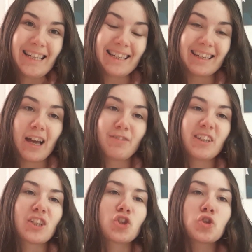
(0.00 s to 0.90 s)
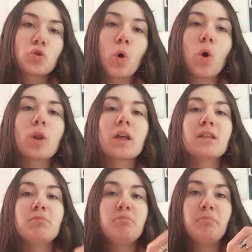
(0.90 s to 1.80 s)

and having a solid